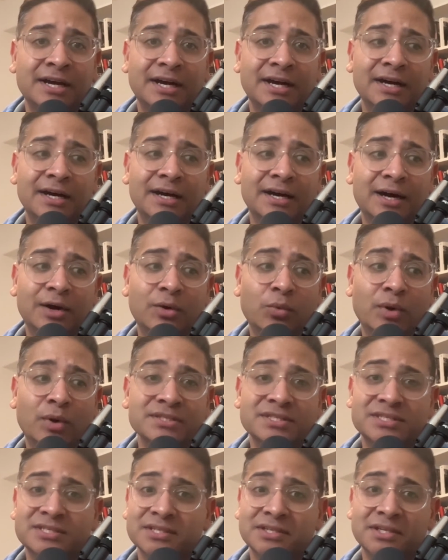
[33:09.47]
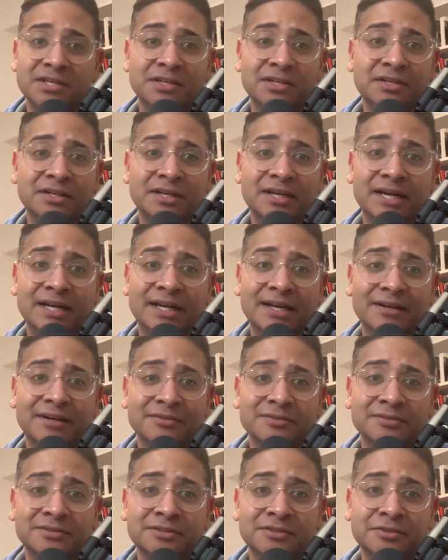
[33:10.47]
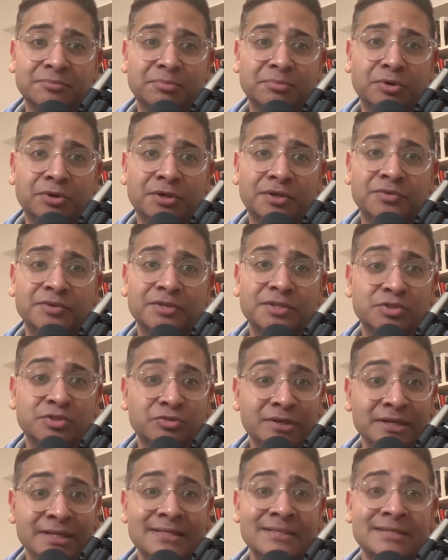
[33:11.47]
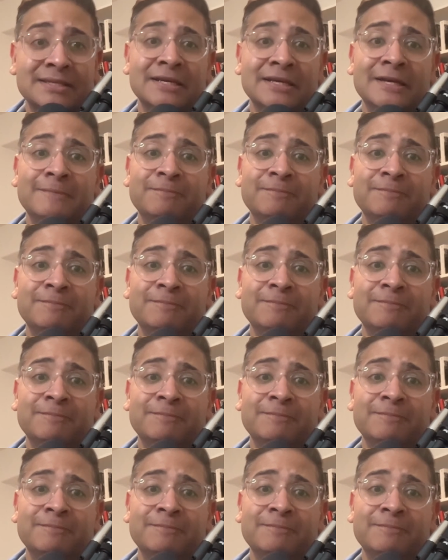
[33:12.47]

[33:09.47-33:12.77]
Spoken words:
a once a year kind of elder or board retreat